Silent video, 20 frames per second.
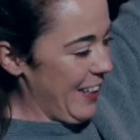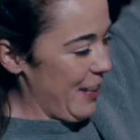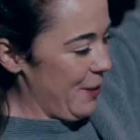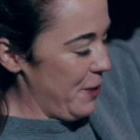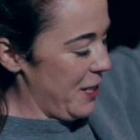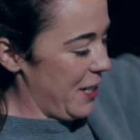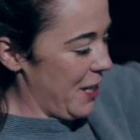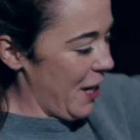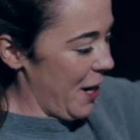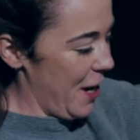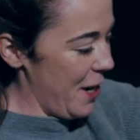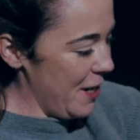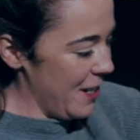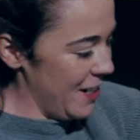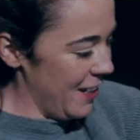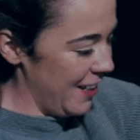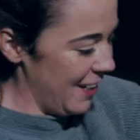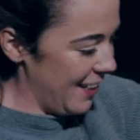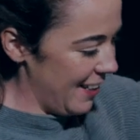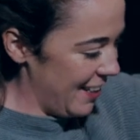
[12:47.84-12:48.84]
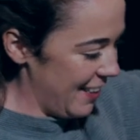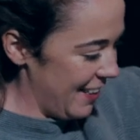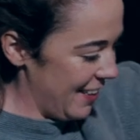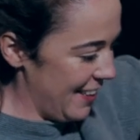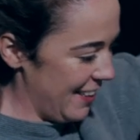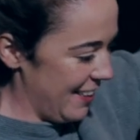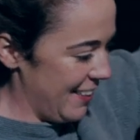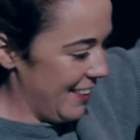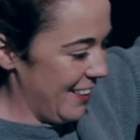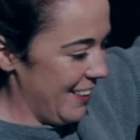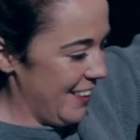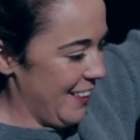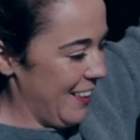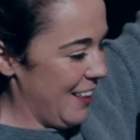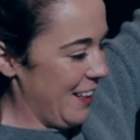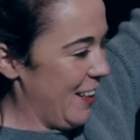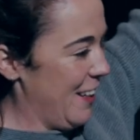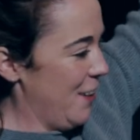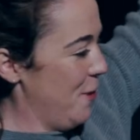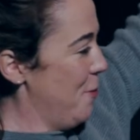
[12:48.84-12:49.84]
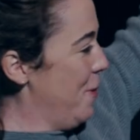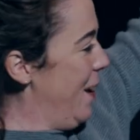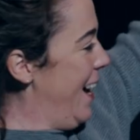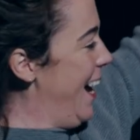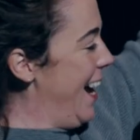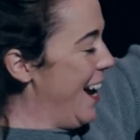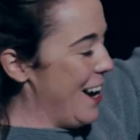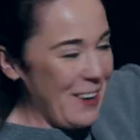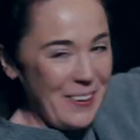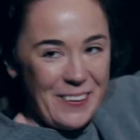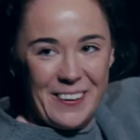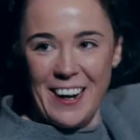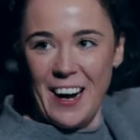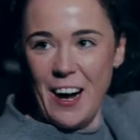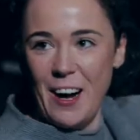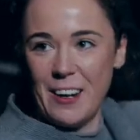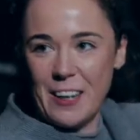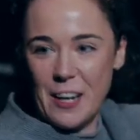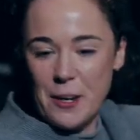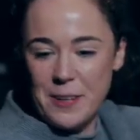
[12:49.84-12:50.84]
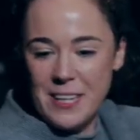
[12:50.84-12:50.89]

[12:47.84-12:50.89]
sat here in my Christmas jumper oh, like Ross from